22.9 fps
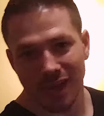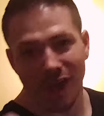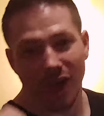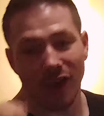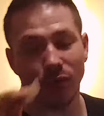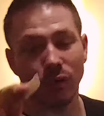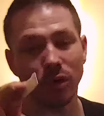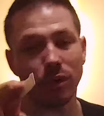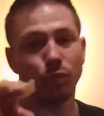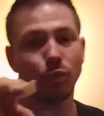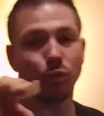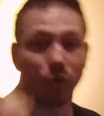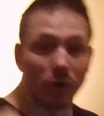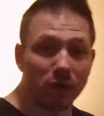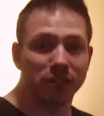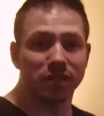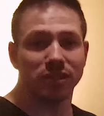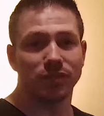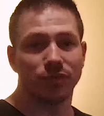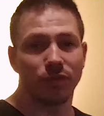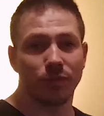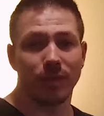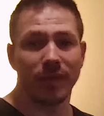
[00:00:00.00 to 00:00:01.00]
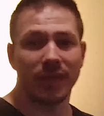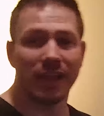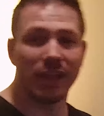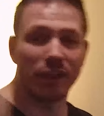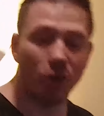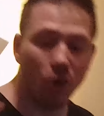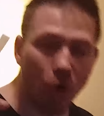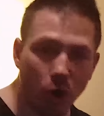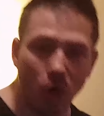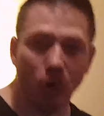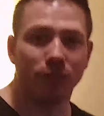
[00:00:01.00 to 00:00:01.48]
of what works for me
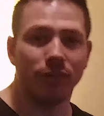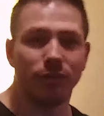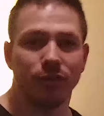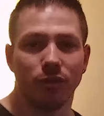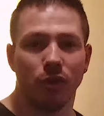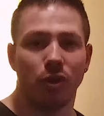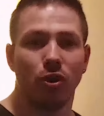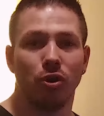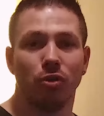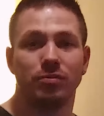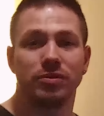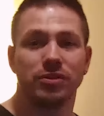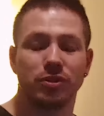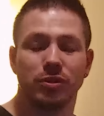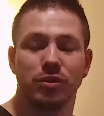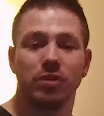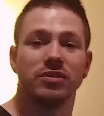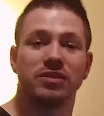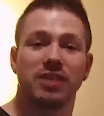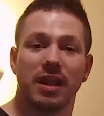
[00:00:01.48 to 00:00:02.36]
in all of the home studios